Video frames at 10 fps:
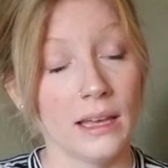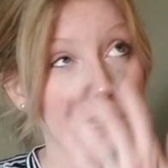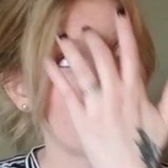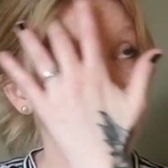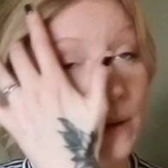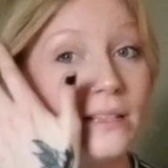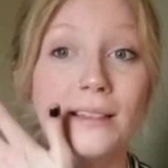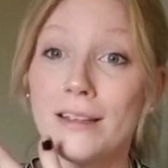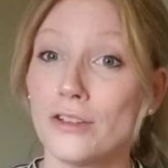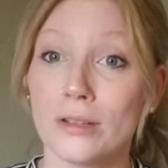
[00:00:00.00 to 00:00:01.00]
It's
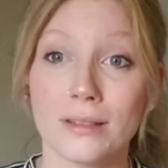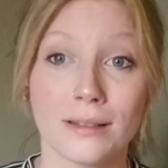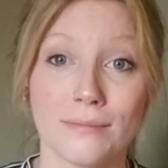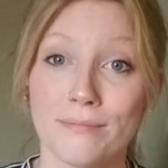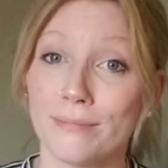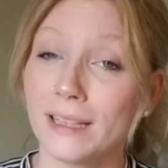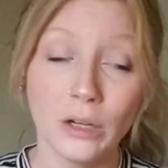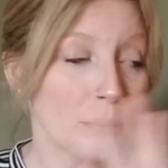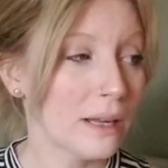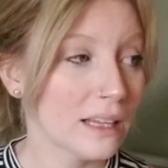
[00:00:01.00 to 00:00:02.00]
basically just a
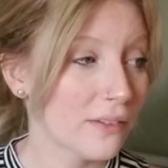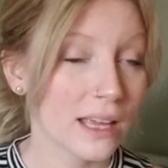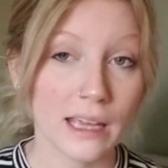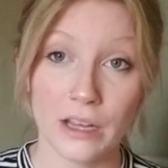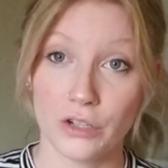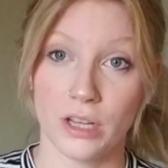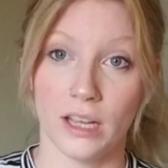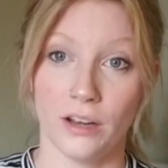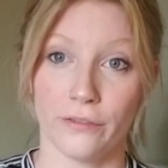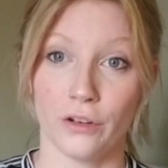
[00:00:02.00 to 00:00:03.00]
little mini
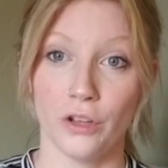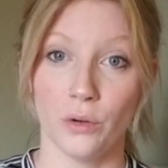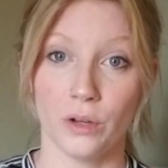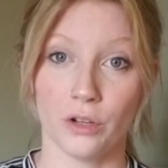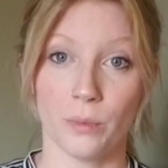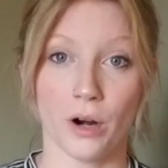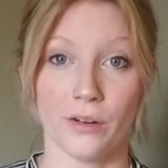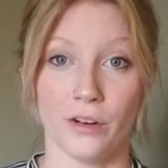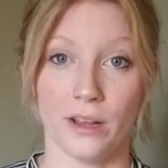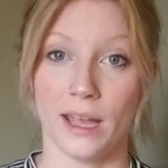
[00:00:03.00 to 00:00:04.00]
vacation for you and your
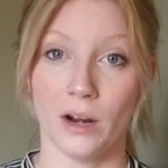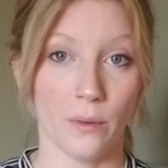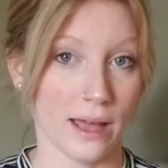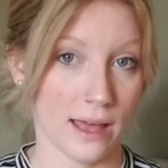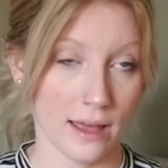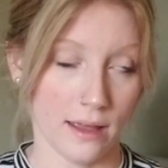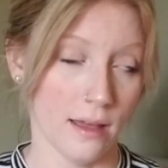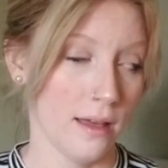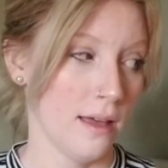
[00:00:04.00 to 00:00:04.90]
partner to get away,